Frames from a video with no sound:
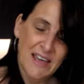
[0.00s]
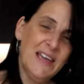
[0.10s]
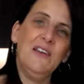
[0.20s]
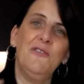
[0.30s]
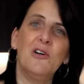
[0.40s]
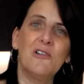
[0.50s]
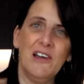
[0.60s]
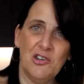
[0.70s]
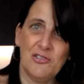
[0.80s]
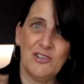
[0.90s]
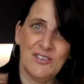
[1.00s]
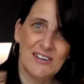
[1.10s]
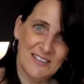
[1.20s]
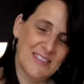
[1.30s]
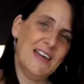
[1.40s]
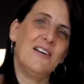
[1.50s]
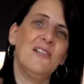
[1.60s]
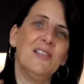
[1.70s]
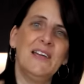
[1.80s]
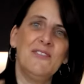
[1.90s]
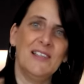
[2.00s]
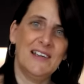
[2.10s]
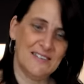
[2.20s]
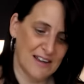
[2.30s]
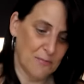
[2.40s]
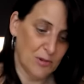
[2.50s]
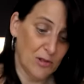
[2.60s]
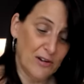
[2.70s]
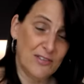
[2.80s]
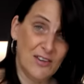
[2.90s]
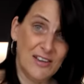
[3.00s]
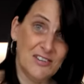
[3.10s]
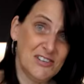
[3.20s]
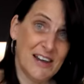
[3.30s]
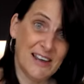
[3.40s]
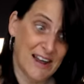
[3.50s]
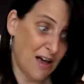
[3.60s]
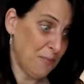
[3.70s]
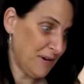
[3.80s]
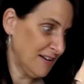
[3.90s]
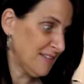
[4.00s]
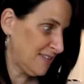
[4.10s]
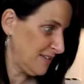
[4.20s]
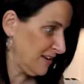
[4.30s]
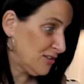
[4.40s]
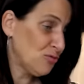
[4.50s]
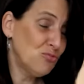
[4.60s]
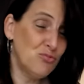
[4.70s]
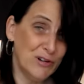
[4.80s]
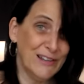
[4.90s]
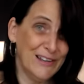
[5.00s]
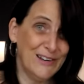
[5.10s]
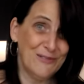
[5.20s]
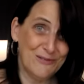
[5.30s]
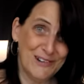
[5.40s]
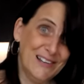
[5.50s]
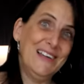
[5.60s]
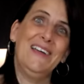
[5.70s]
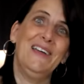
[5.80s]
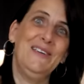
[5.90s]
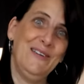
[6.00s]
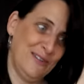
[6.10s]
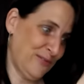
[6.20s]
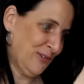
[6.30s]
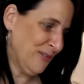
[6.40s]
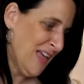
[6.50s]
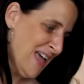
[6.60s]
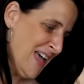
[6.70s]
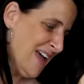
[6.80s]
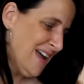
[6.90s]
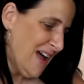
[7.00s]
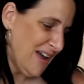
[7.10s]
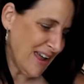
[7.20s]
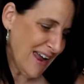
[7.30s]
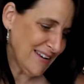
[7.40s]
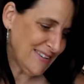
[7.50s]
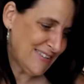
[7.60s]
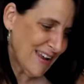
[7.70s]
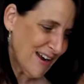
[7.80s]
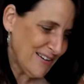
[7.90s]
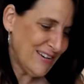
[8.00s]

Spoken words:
if you're interested in that, I'll leave a link down below so you can check it out, but it's really useful. Okay, so to